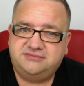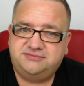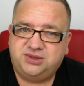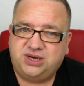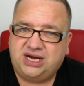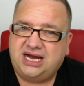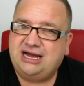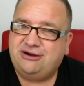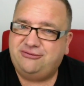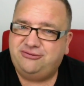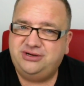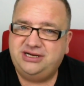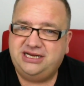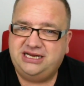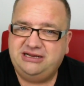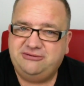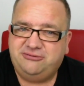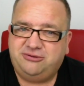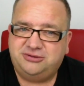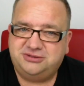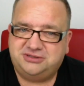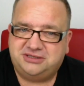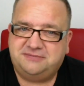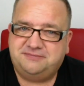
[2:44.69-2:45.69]
but I really
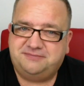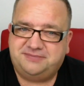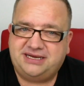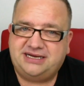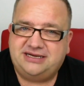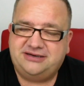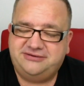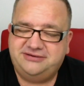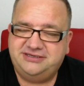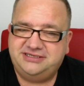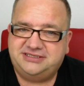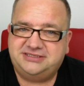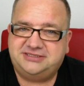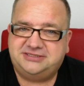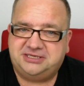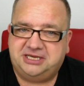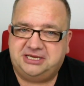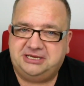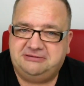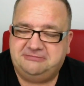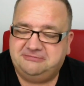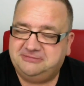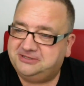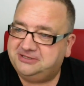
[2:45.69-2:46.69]
want to batter his
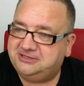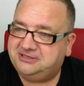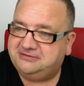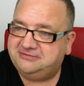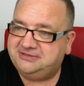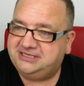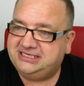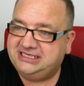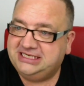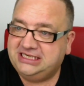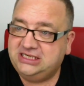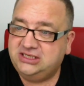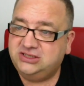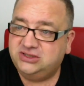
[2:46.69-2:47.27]
team, do you know what I mean?